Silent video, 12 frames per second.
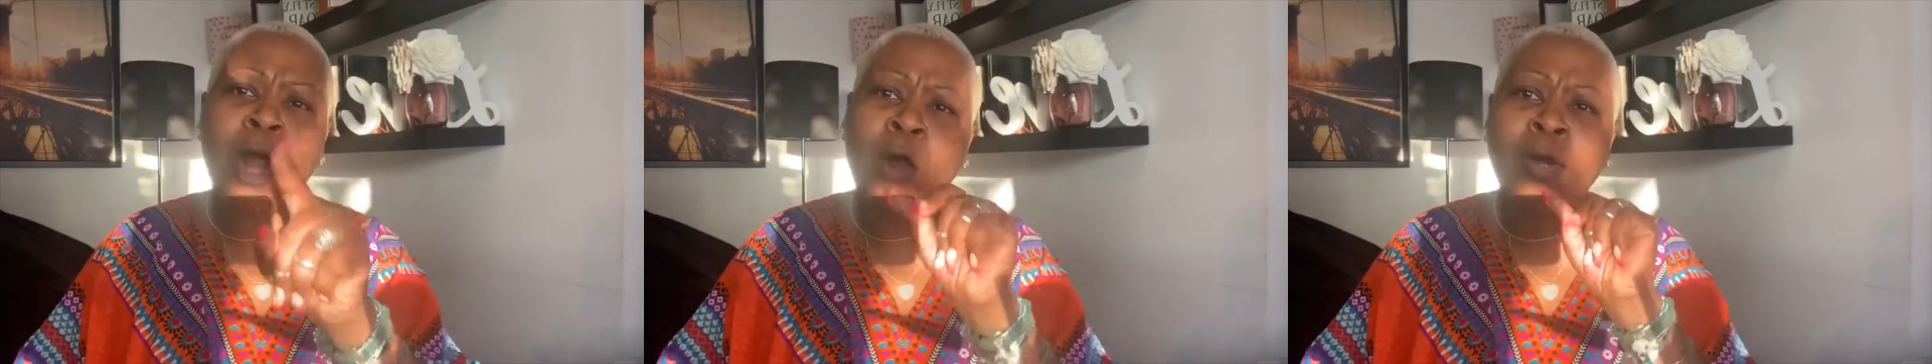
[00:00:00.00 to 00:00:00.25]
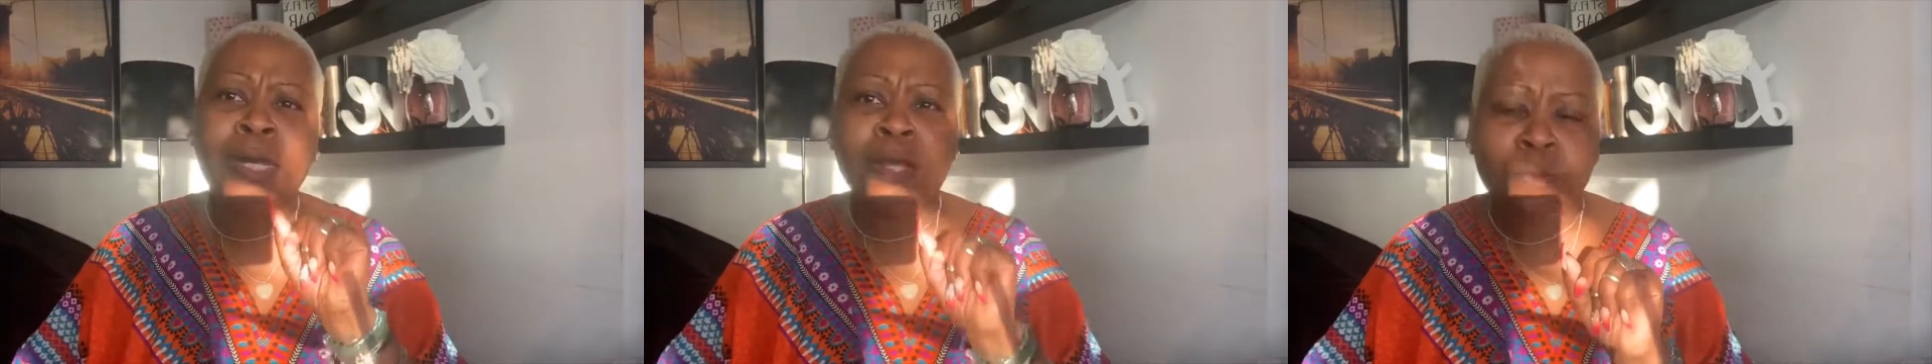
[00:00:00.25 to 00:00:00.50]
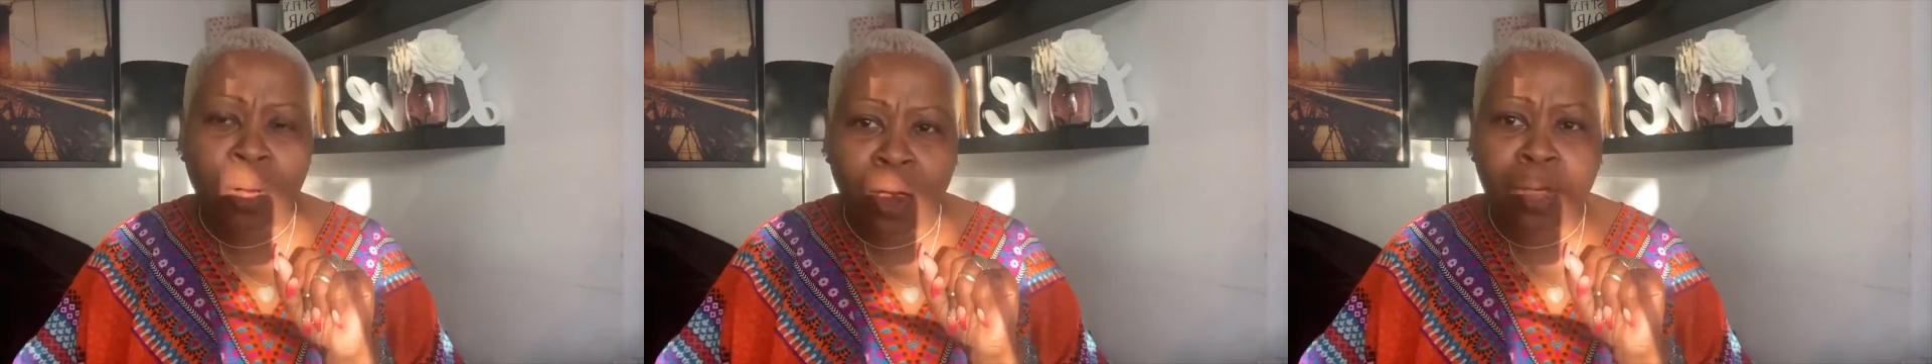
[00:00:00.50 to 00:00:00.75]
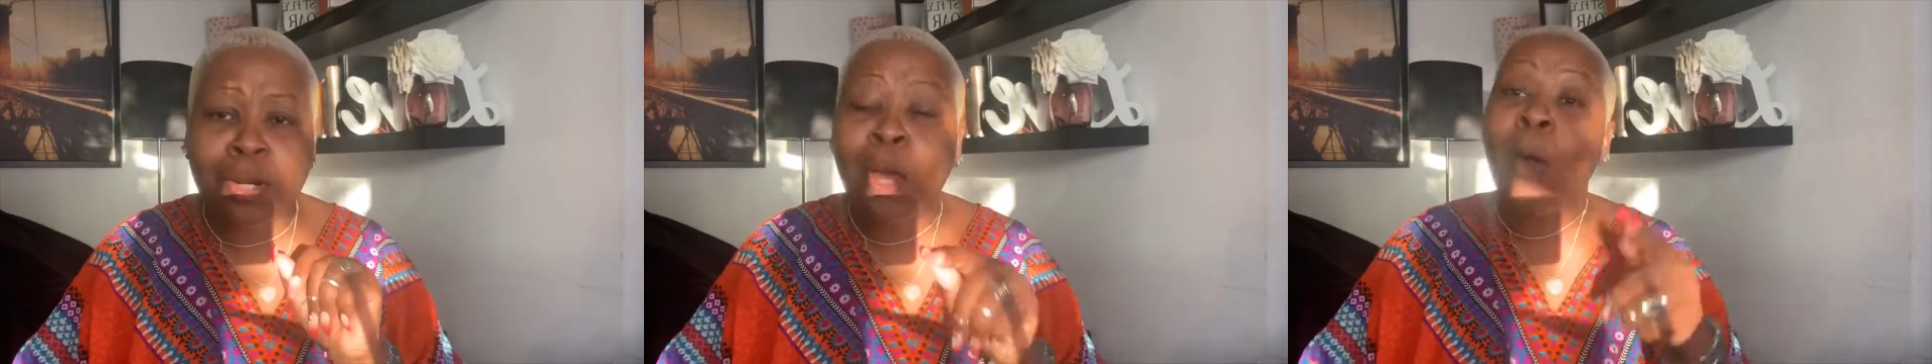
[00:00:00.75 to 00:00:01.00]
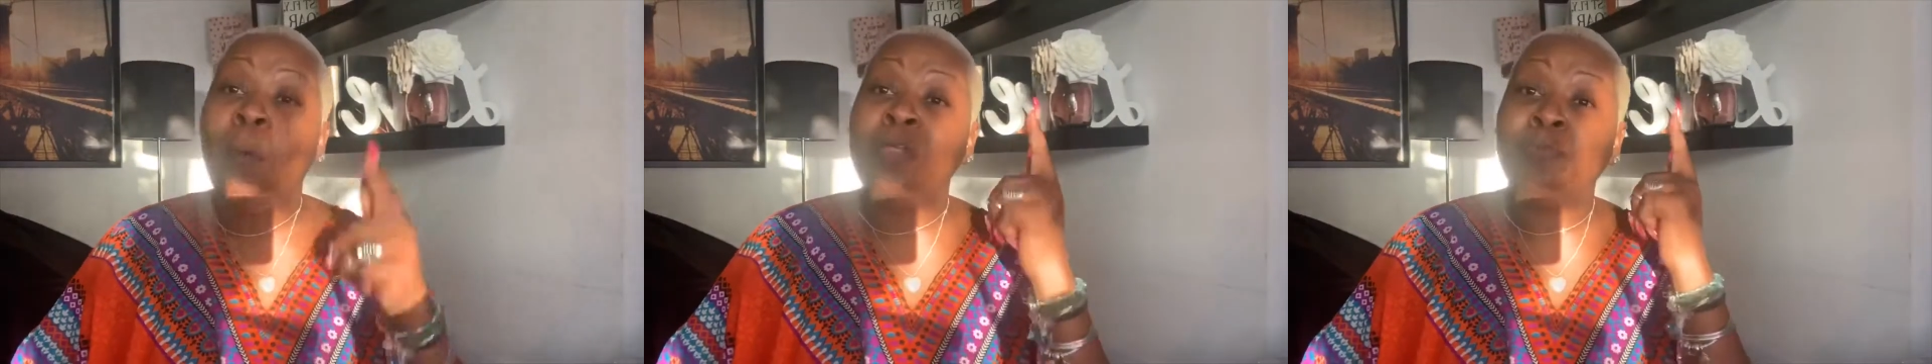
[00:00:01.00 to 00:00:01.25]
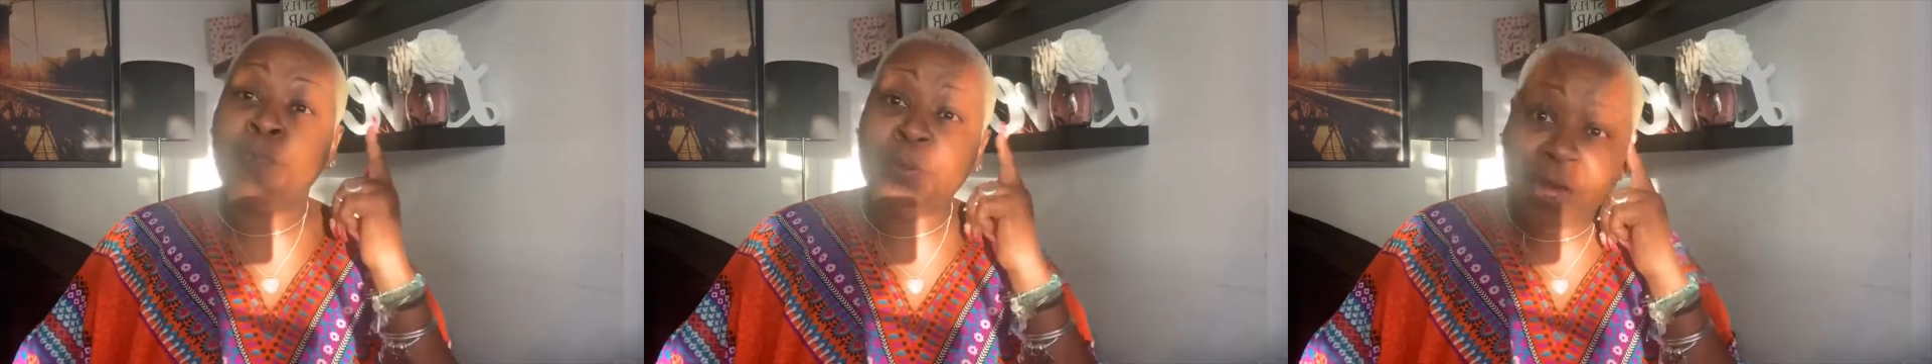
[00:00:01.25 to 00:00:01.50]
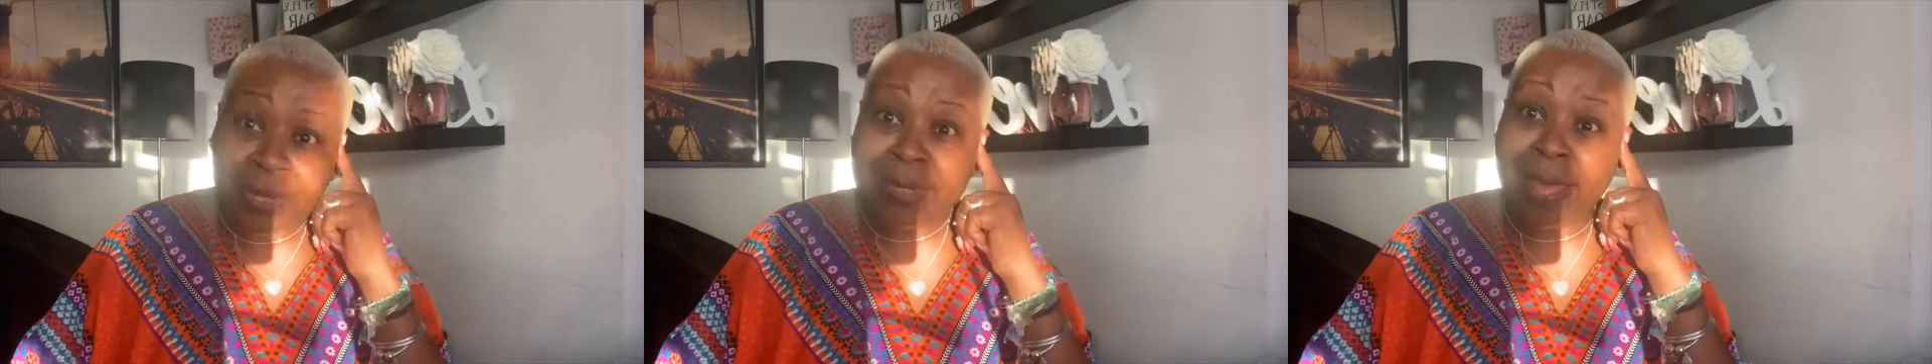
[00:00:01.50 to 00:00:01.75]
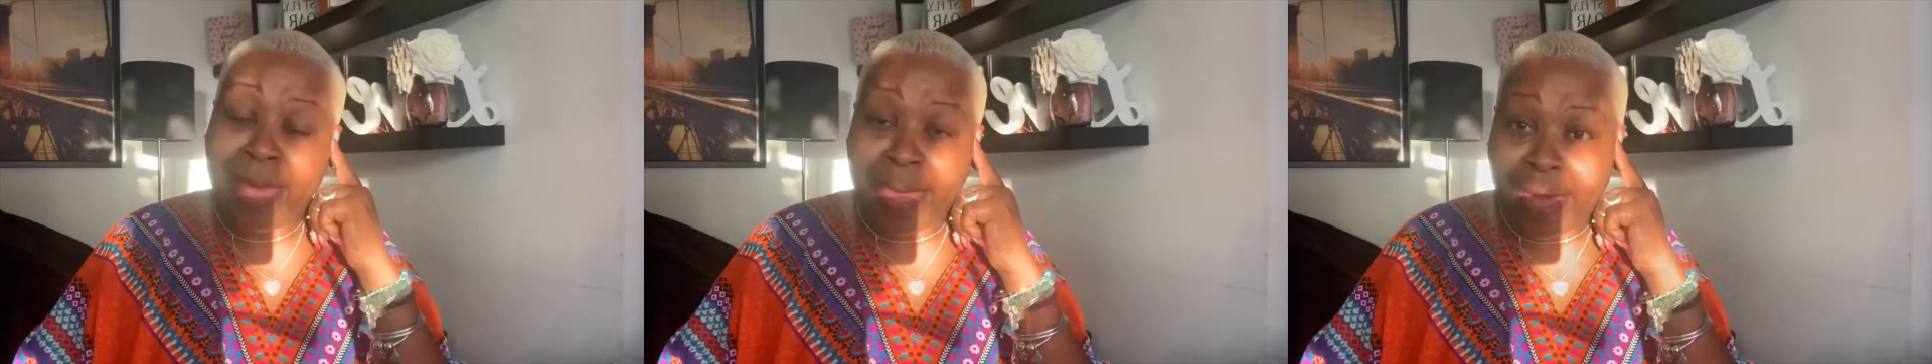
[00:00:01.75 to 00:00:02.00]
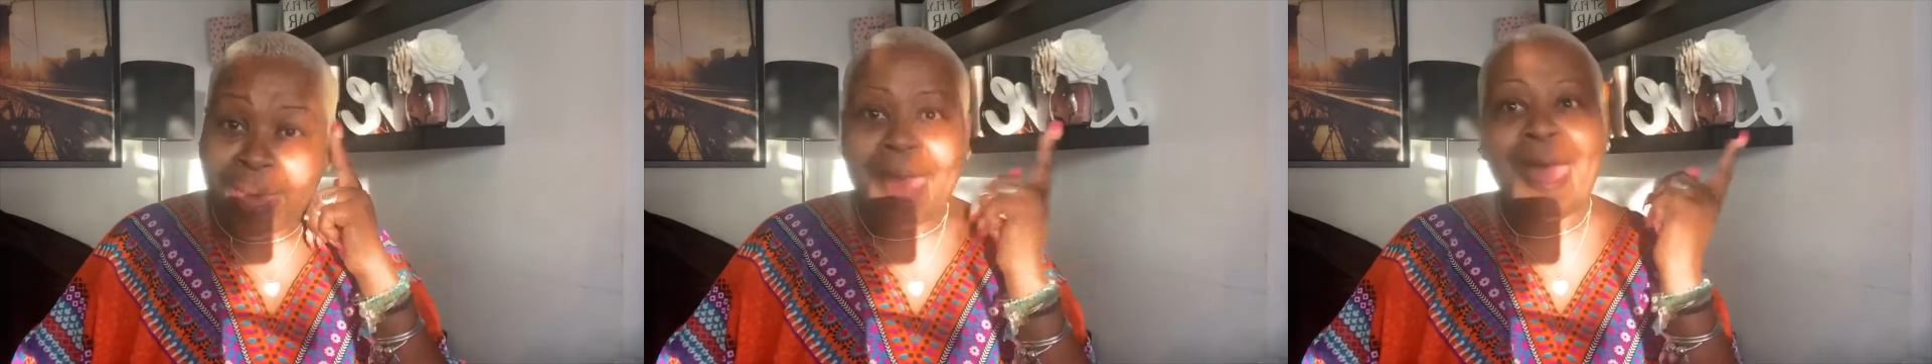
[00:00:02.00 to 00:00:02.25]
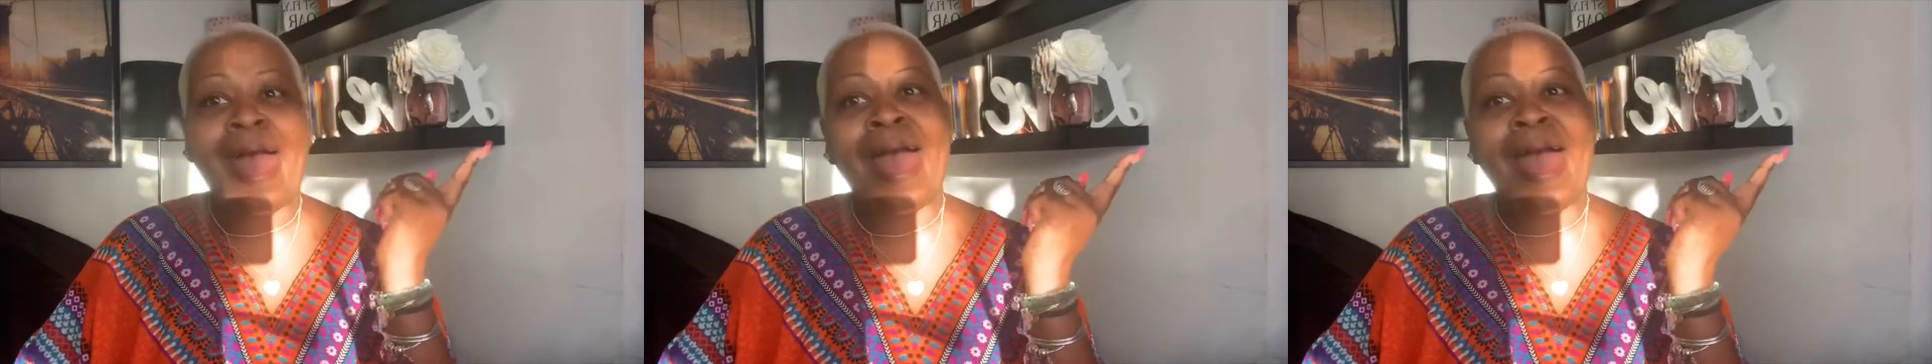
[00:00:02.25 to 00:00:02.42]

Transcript: only one with blonde hair